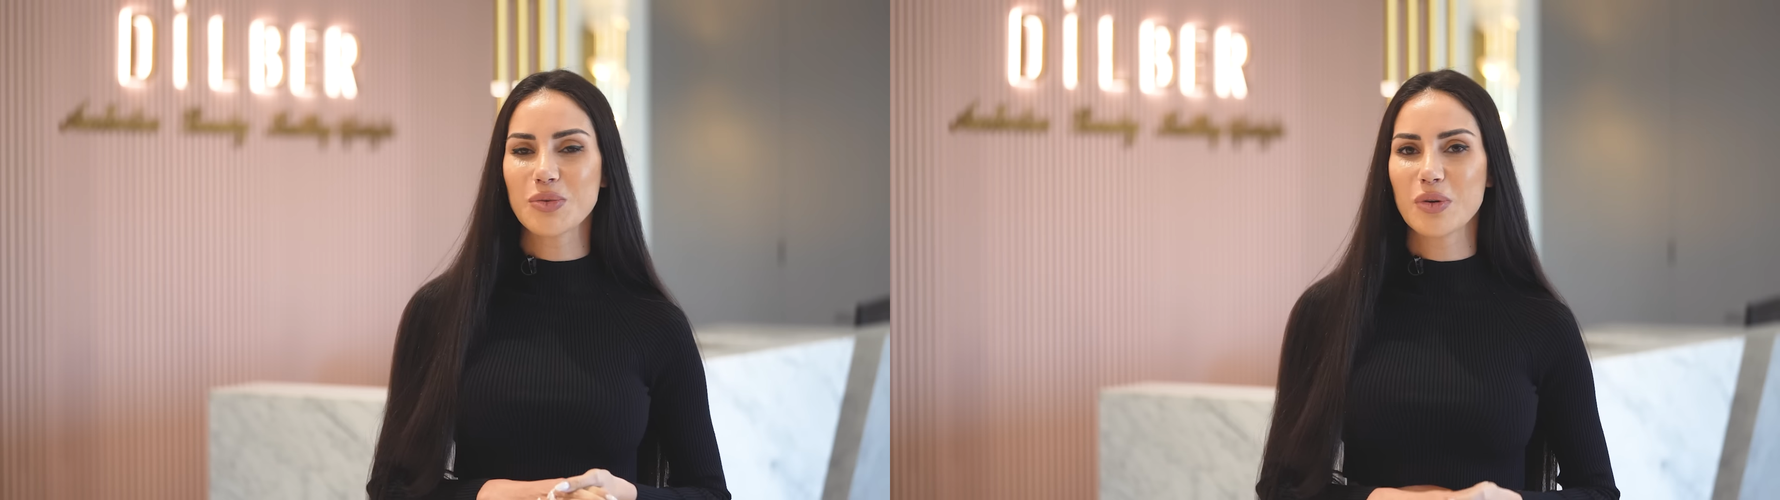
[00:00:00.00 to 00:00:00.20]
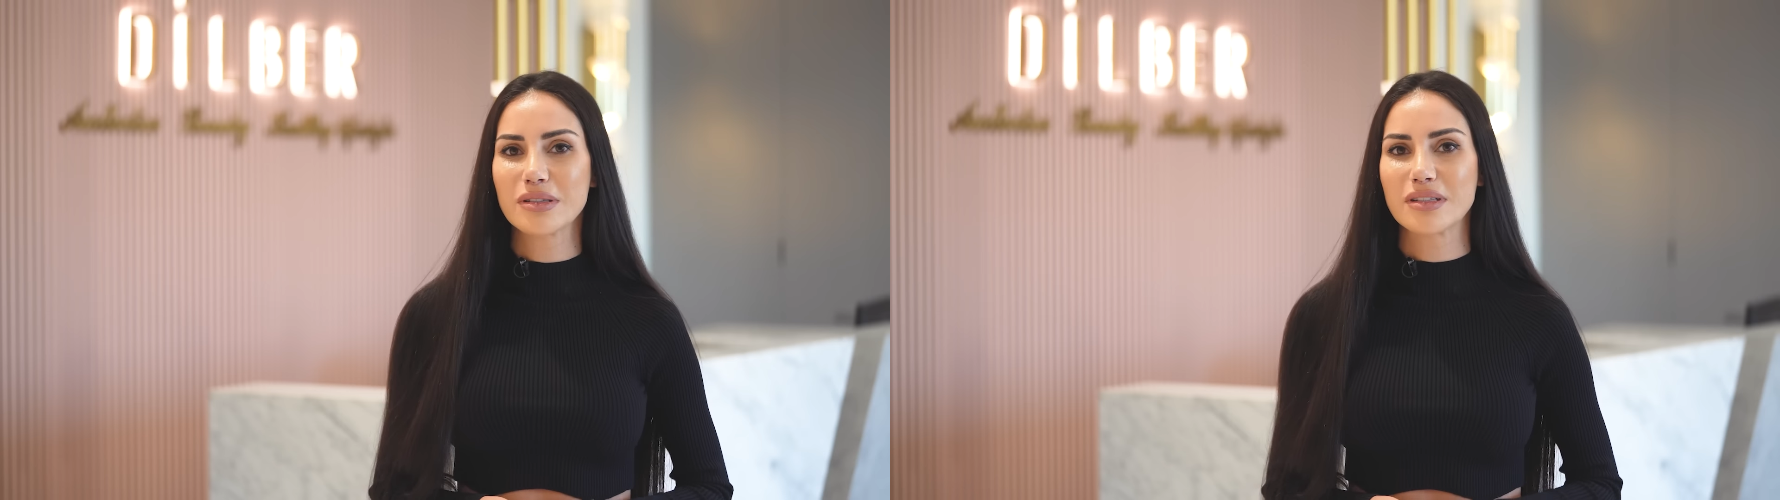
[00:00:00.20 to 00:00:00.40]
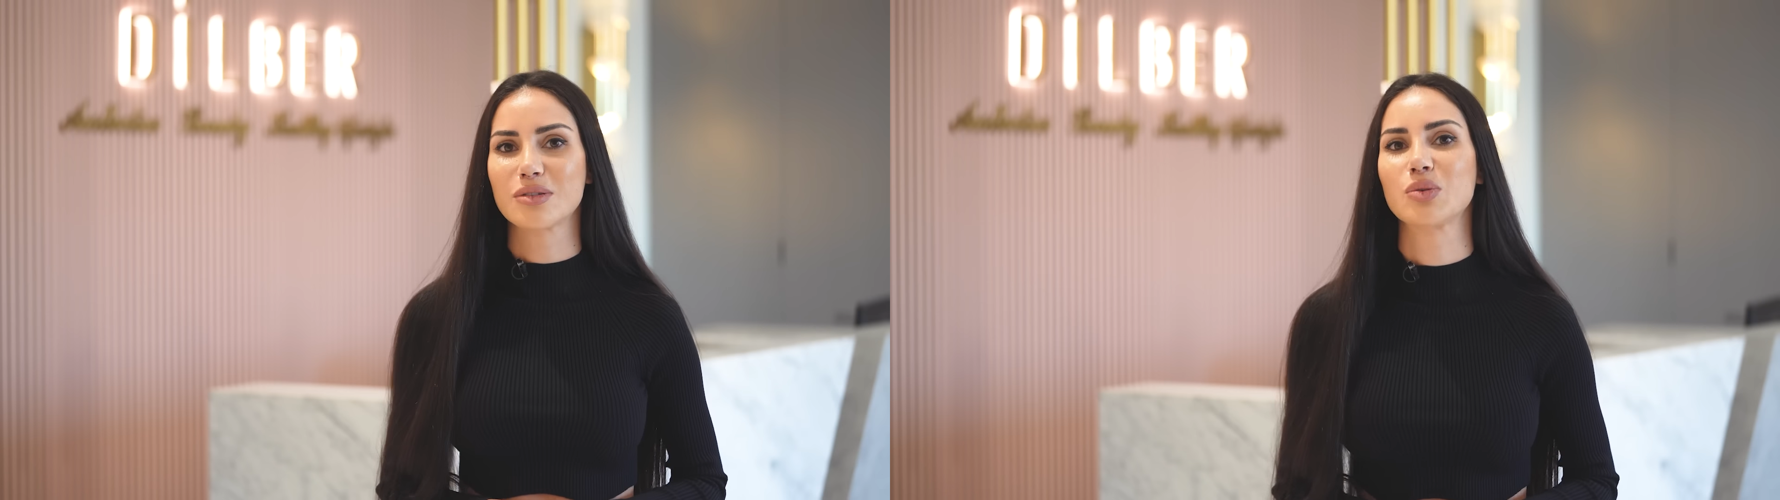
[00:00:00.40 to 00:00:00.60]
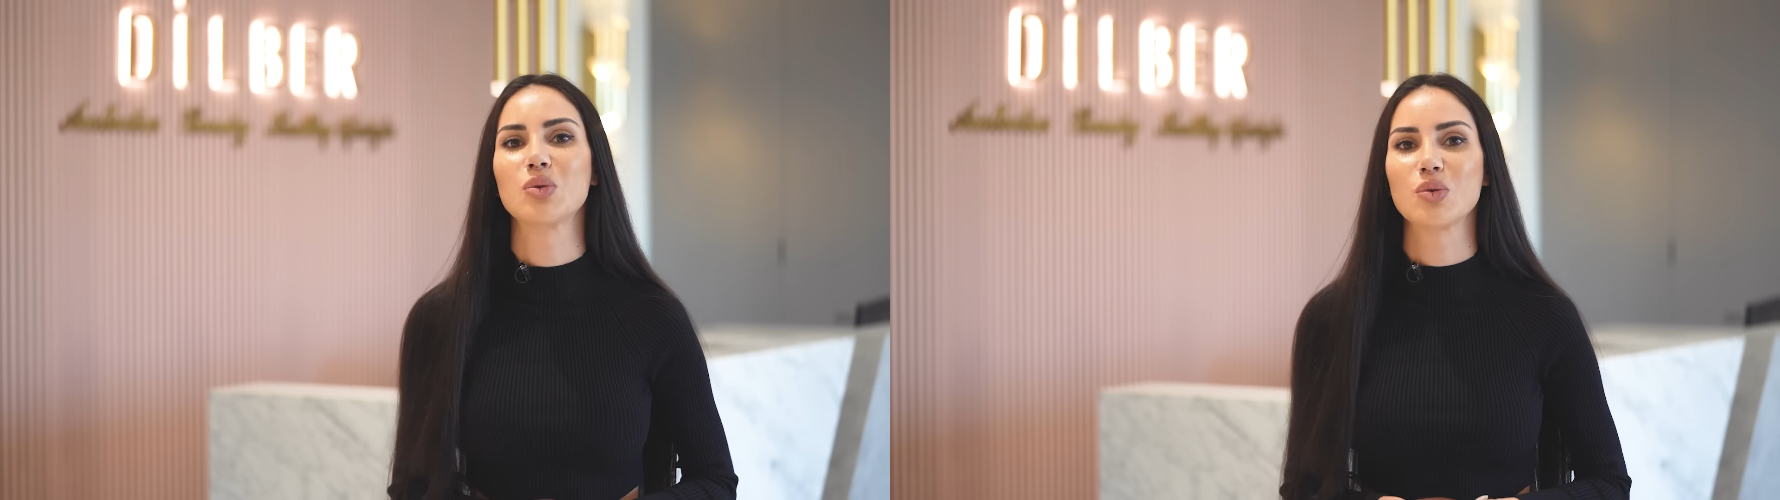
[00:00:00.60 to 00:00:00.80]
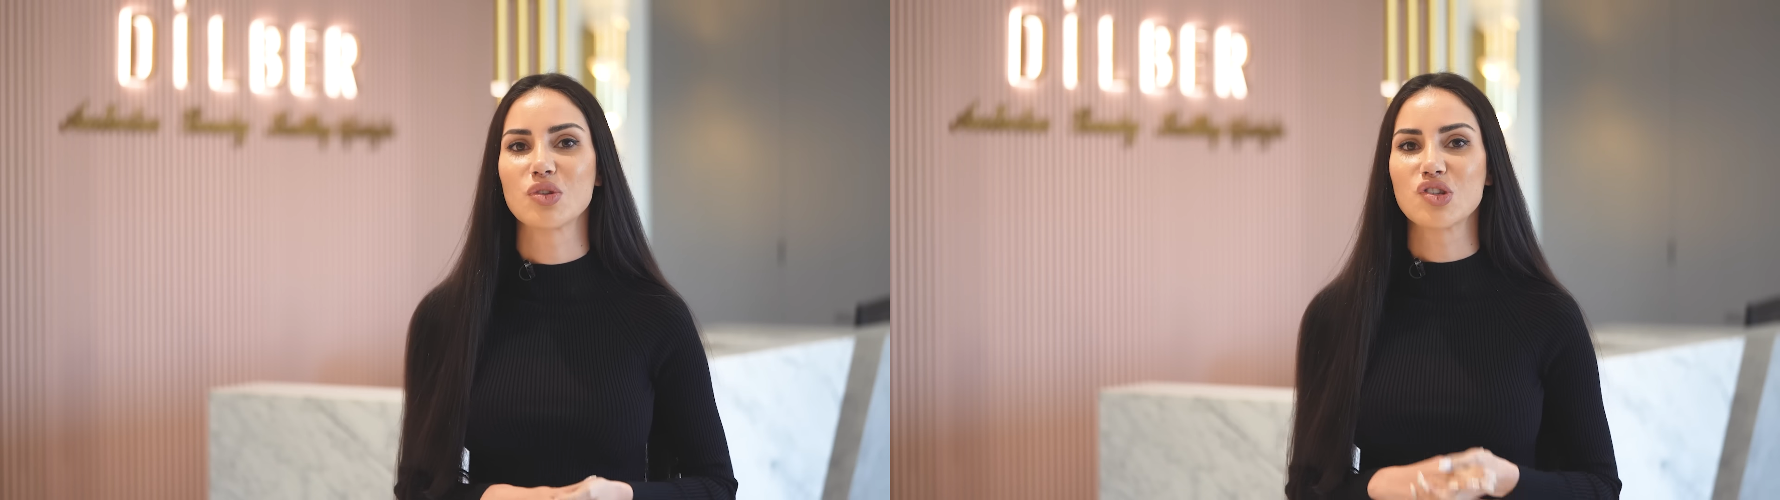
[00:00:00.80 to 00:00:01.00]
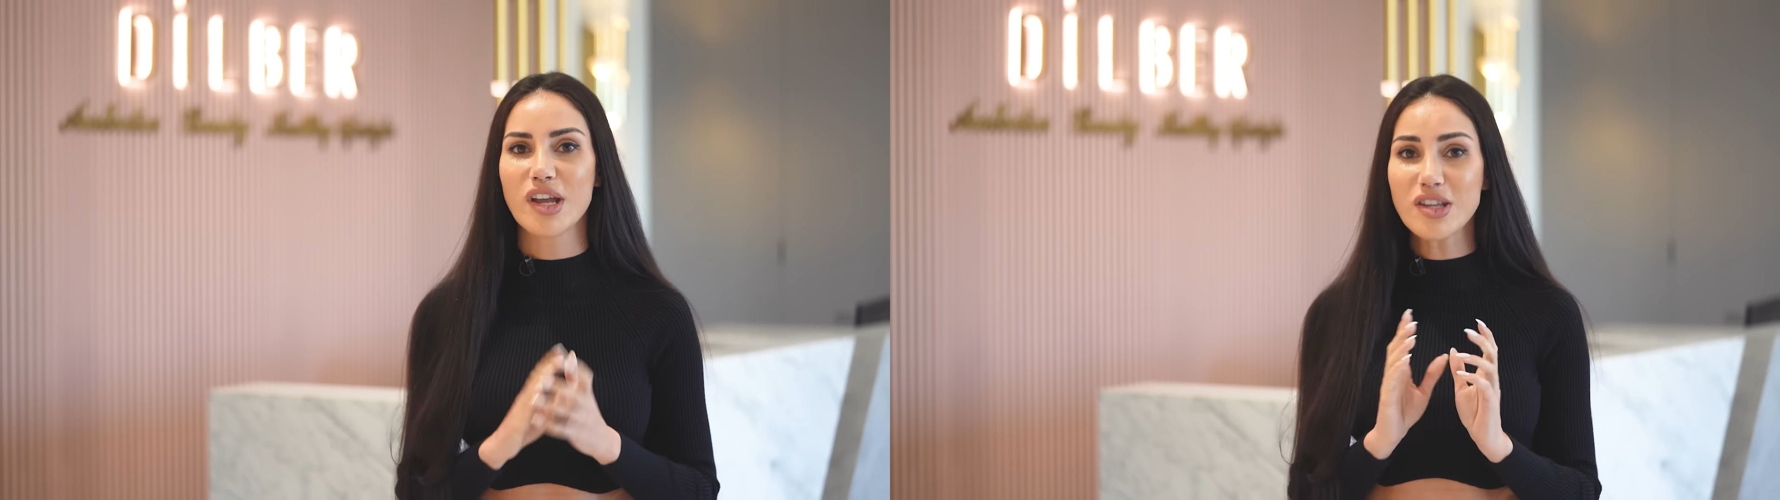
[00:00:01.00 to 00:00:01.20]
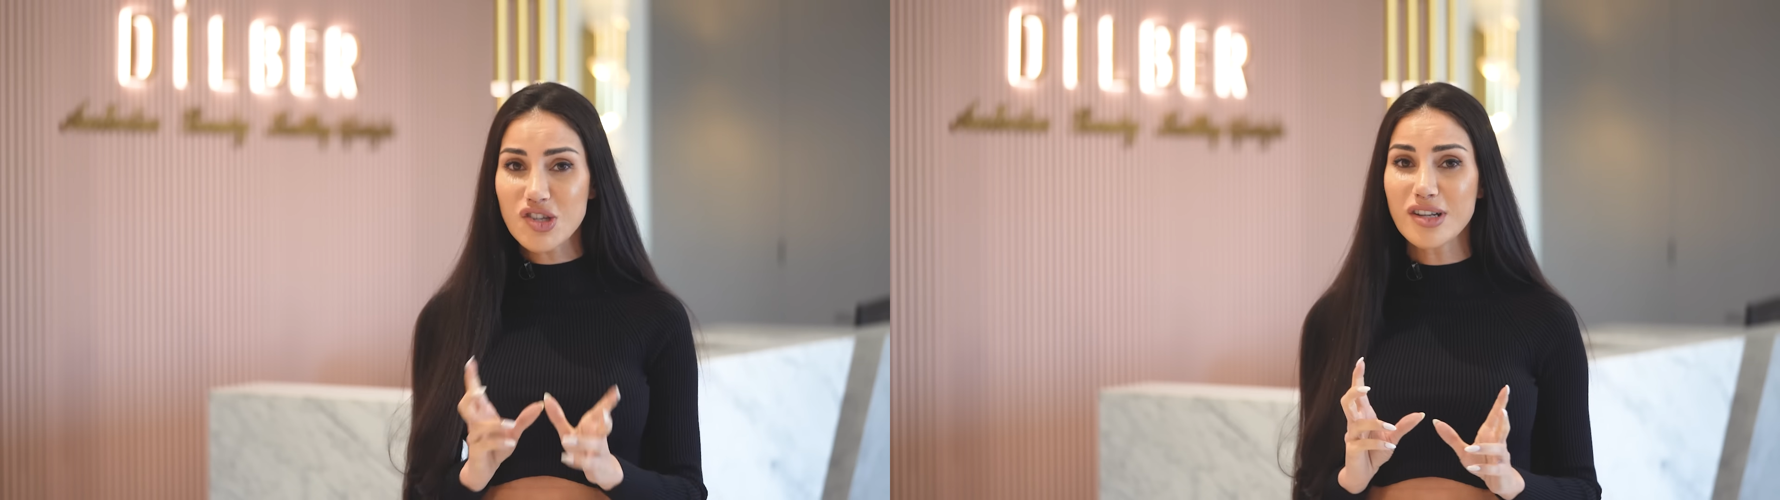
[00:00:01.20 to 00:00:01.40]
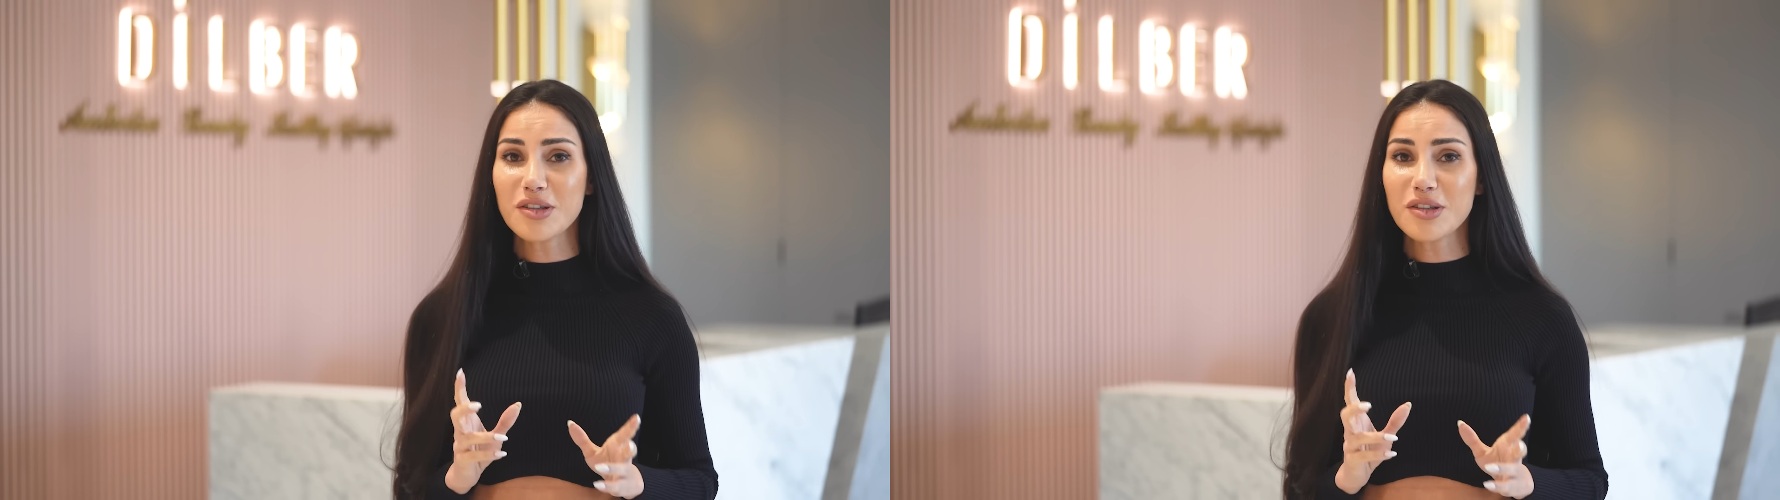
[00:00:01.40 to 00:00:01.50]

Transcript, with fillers: I wanted to change